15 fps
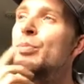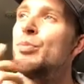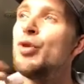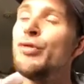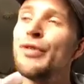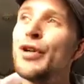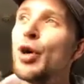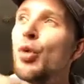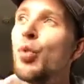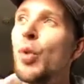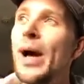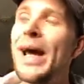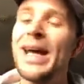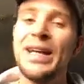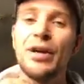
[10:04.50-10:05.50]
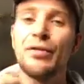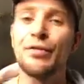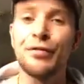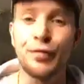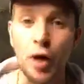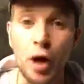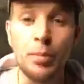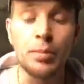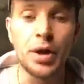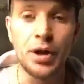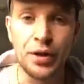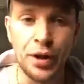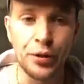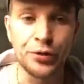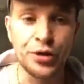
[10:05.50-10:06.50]
moving away from
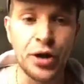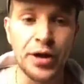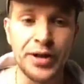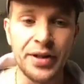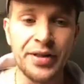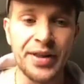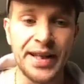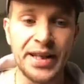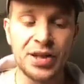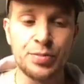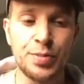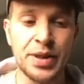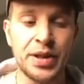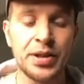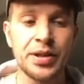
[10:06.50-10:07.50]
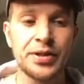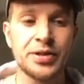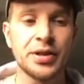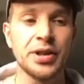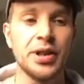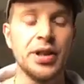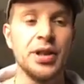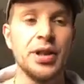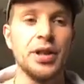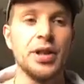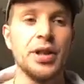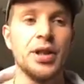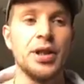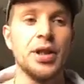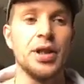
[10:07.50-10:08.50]
those kind of things, because
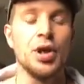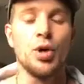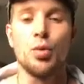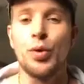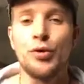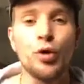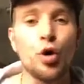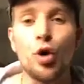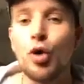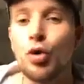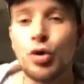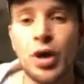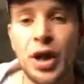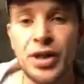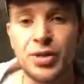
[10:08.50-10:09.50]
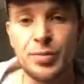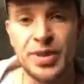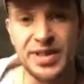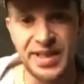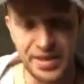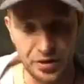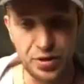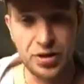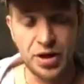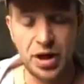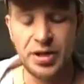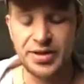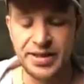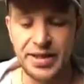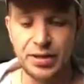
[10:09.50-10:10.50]
we're all cosmic seeds and
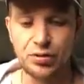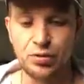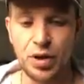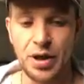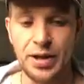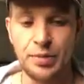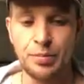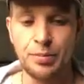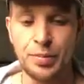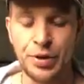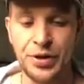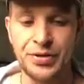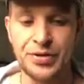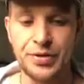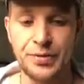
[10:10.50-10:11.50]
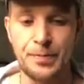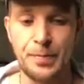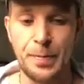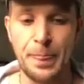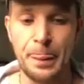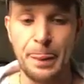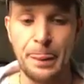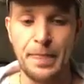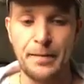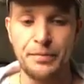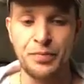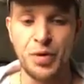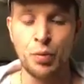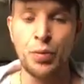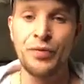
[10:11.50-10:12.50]
star seeds, right? But
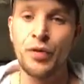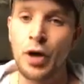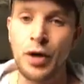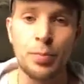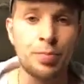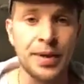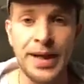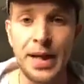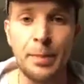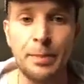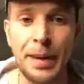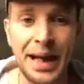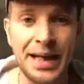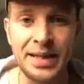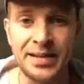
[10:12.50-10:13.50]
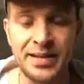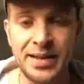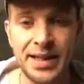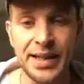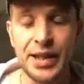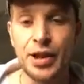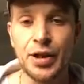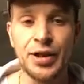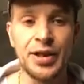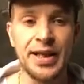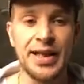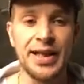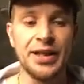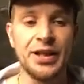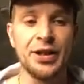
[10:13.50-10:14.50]
we've got to bring balance in.
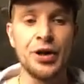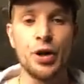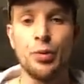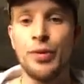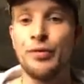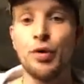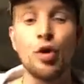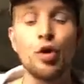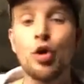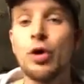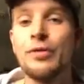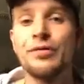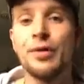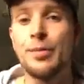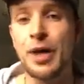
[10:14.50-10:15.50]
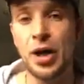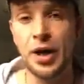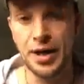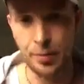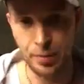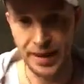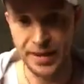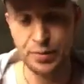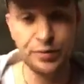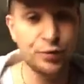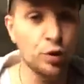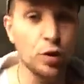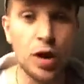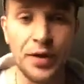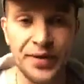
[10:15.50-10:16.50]
You know, we've all come from the higher place.
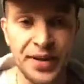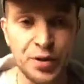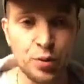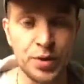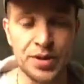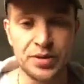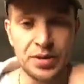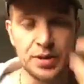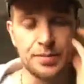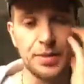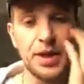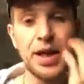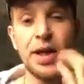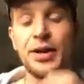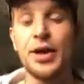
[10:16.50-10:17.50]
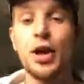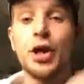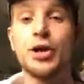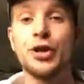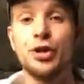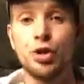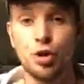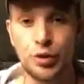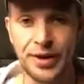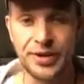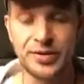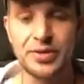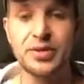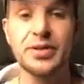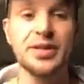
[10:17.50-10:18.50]
We've all got this wisdom. The
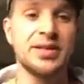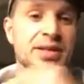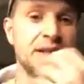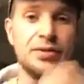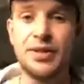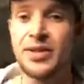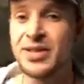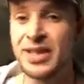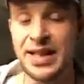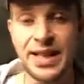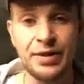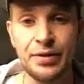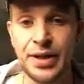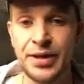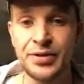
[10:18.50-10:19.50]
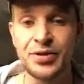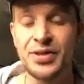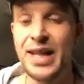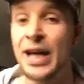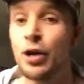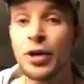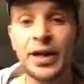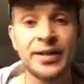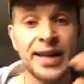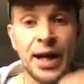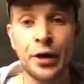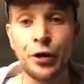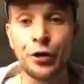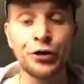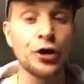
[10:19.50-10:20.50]
Arcturians, the Syrians, the Lyrians, they're looking
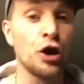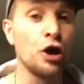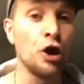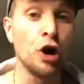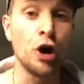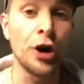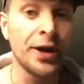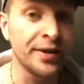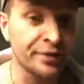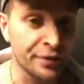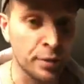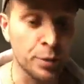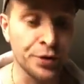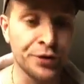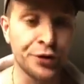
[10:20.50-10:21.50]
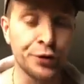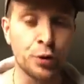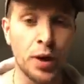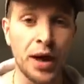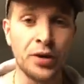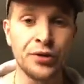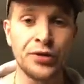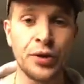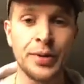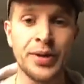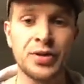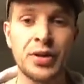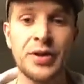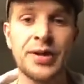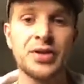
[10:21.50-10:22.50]
down on us and learning from us as well. So
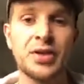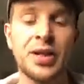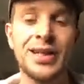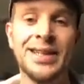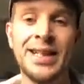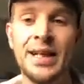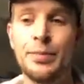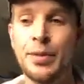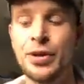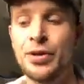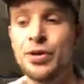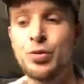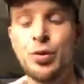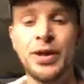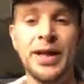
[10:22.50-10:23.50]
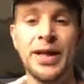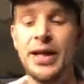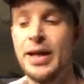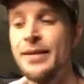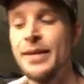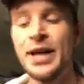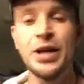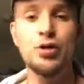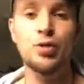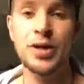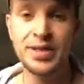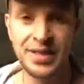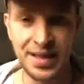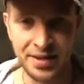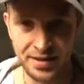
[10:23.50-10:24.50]
it's not this idea because we're
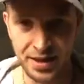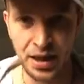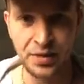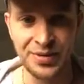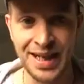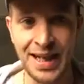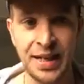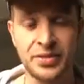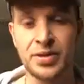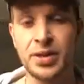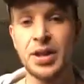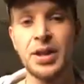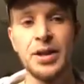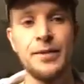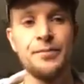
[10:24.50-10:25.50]
addressing ourselves as